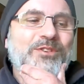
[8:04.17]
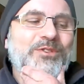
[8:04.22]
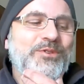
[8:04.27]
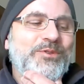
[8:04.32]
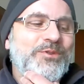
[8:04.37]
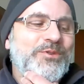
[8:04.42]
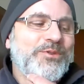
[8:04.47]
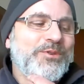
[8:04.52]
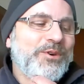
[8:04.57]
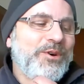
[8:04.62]

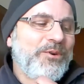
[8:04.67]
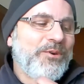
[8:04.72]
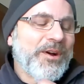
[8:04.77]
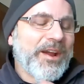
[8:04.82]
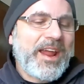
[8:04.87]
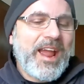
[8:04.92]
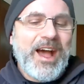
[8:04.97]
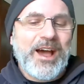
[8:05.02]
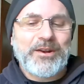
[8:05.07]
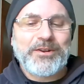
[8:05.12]
to
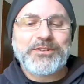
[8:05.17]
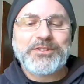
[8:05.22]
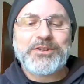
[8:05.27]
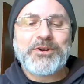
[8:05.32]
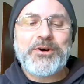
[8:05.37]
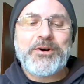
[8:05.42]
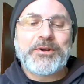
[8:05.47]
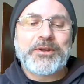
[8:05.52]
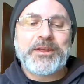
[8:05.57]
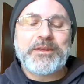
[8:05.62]
going out and
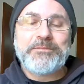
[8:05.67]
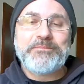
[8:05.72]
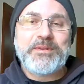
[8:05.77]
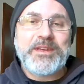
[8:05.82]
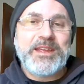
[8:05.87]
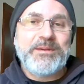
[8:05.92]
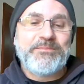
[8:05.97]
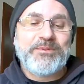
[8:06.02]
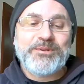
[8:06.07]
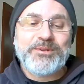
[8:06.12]
talking to
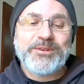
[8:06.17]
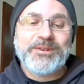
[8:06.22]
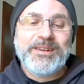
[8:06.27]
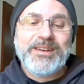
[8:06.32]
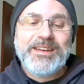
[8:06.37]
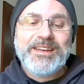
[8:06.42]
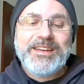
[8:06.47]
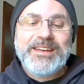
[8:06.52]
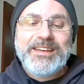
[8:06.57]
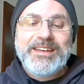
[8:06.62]
people
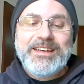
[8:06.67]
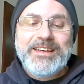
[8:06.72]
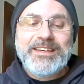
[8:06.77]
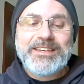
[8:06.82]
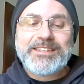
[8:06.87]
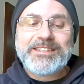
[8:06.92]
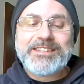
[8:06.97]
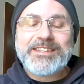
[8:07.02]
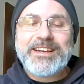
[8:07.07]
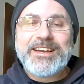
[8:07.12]

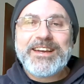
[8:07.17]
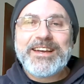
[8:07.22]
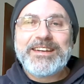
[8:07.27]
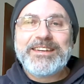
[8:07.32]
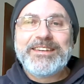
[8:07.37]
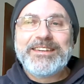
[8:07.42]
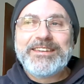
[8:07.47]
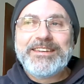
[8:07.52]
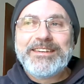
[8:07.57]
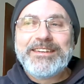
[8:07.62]
is that